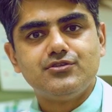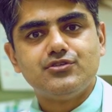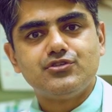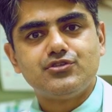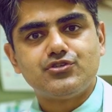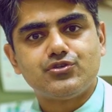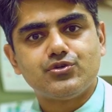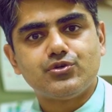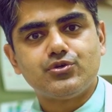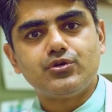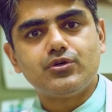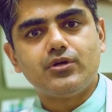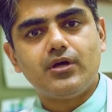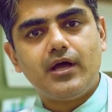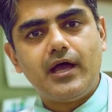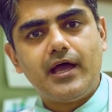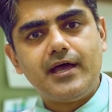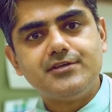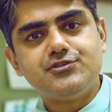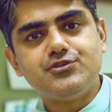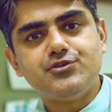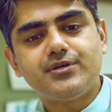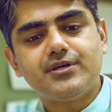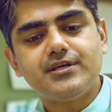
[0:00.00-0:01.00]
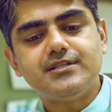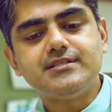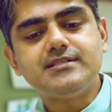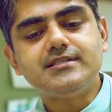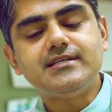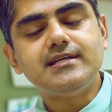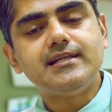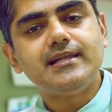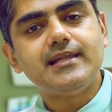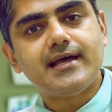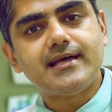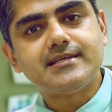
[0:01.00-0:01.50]
So as you can
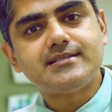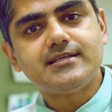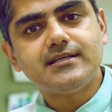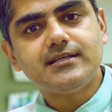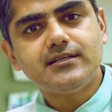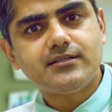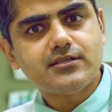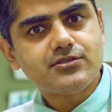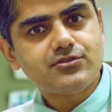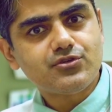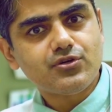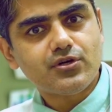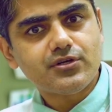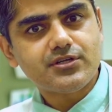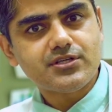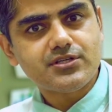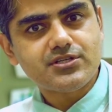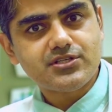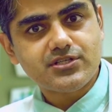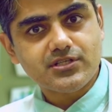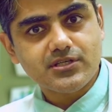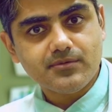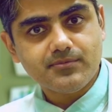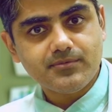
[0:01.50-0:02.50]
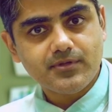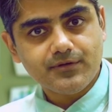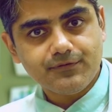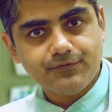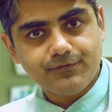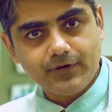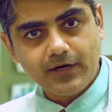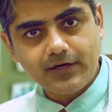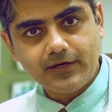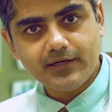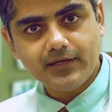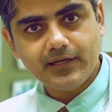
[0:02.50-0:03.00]
see, LASIK does not disturb the
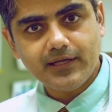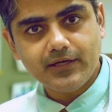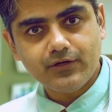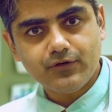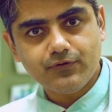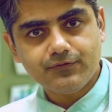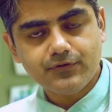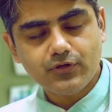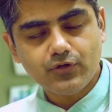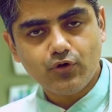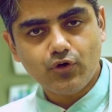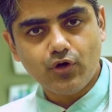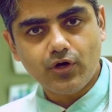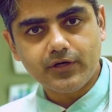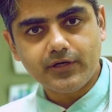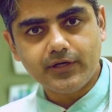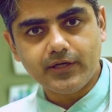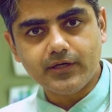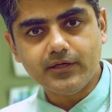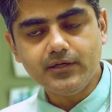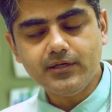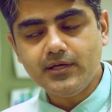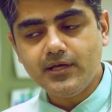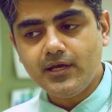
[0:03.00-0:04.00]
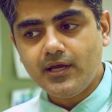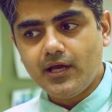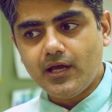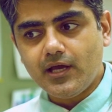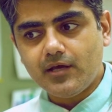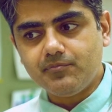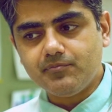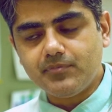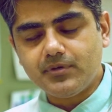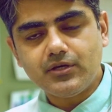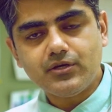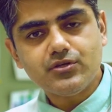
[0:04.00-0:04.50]
front layer of the cornea,
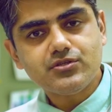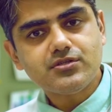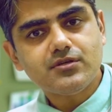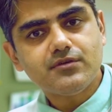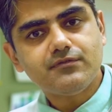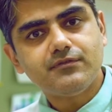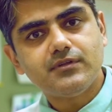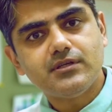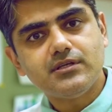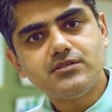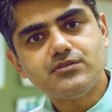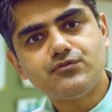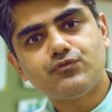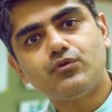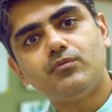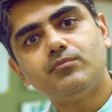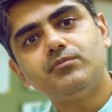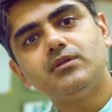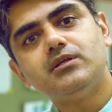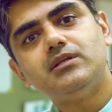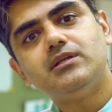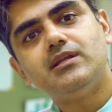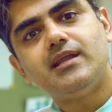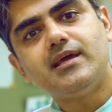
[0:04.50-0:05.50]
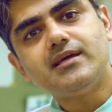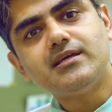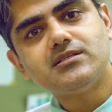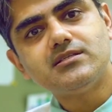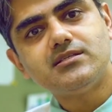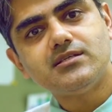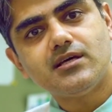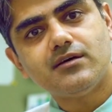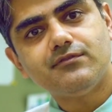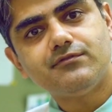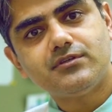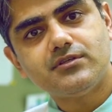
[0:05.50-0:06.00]
and because of this, from the
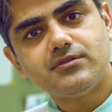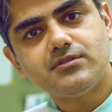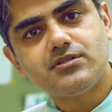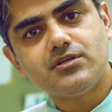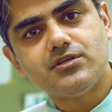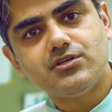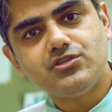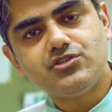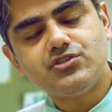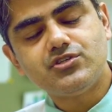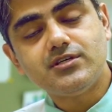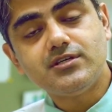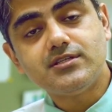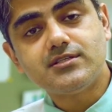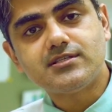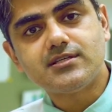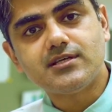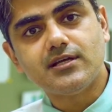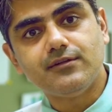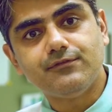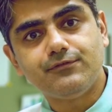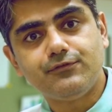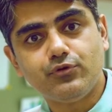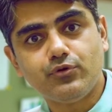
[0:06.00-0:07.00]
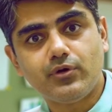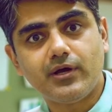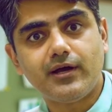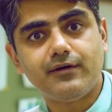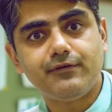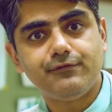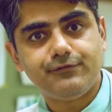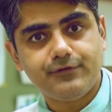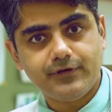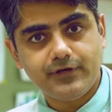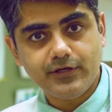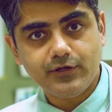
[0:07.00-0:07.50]
next day after surgery itself, you
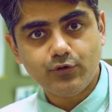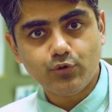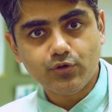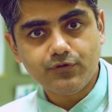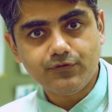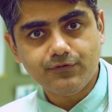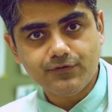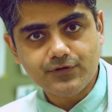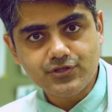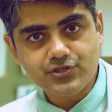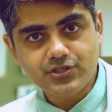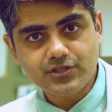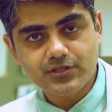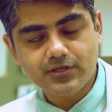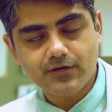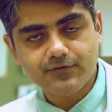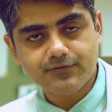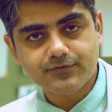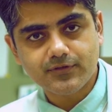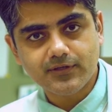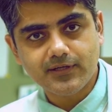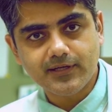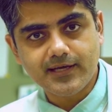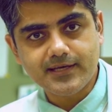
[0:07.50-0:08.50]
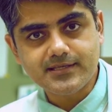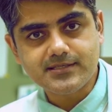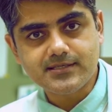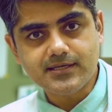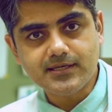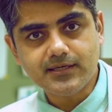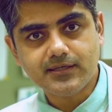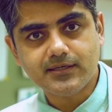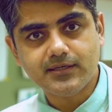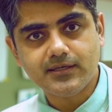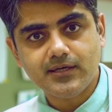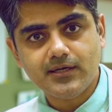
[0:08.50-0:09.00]
have very good vision after
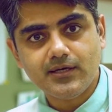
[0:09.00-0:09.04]
LASIK,